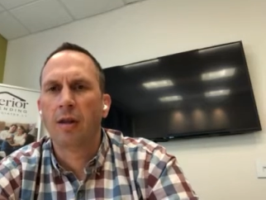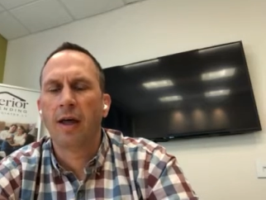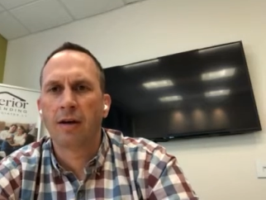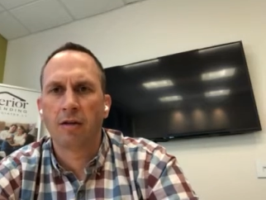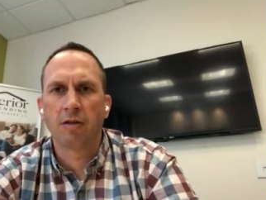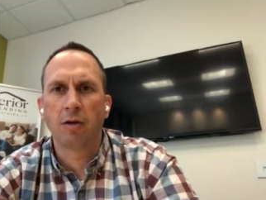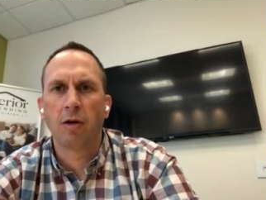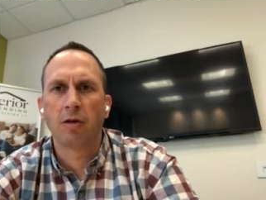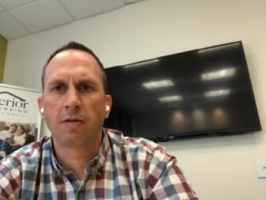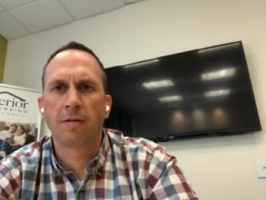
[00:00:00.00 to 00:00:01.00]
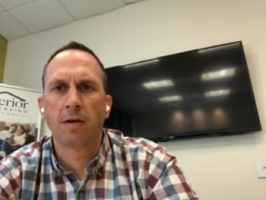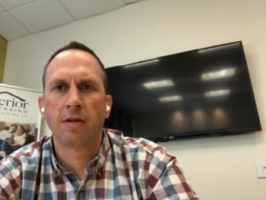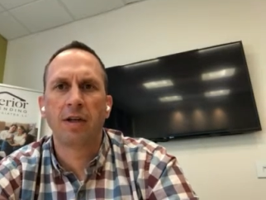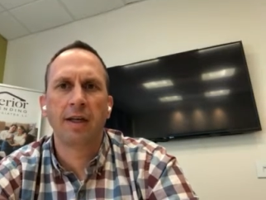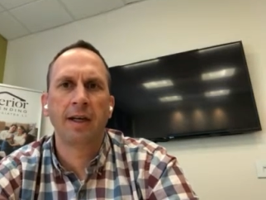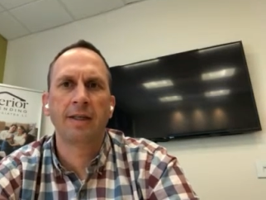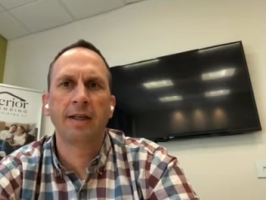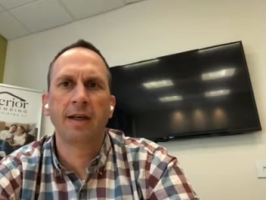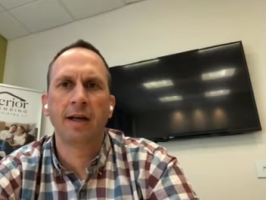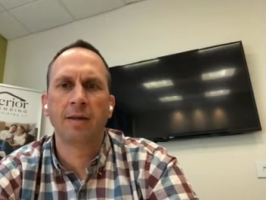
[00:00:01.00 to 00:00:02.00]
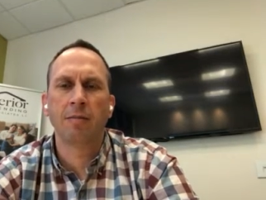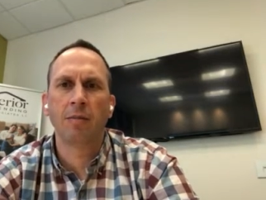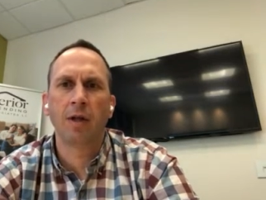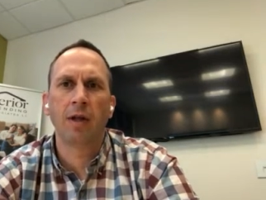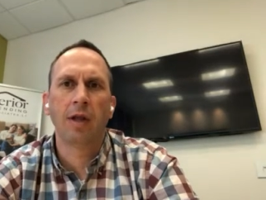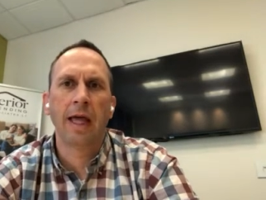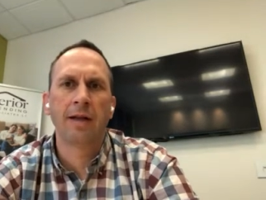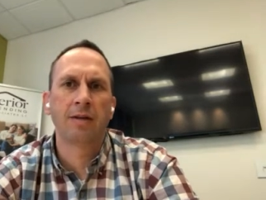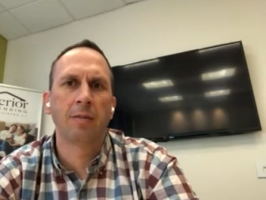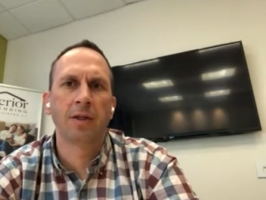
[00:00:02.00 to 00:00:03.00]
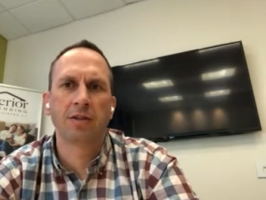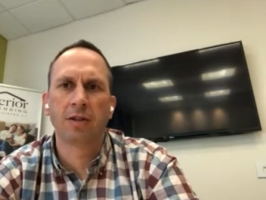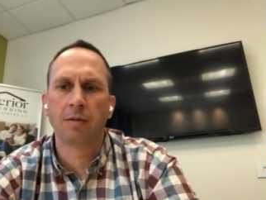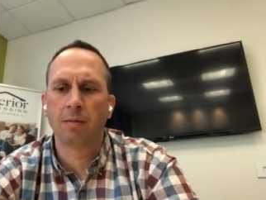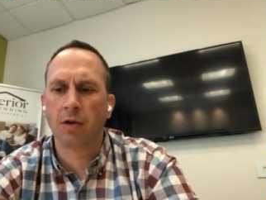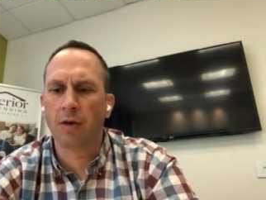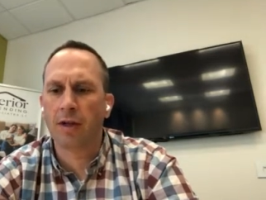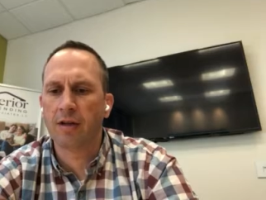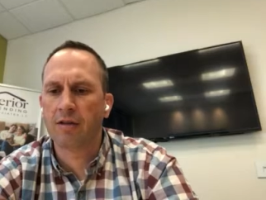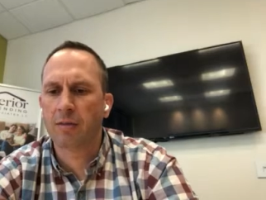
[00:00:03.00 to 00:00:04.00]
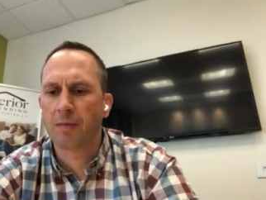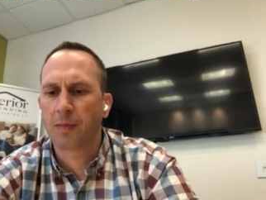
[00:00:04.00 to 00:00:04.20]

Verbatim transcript: That also goes for 1099 and commissioned employees.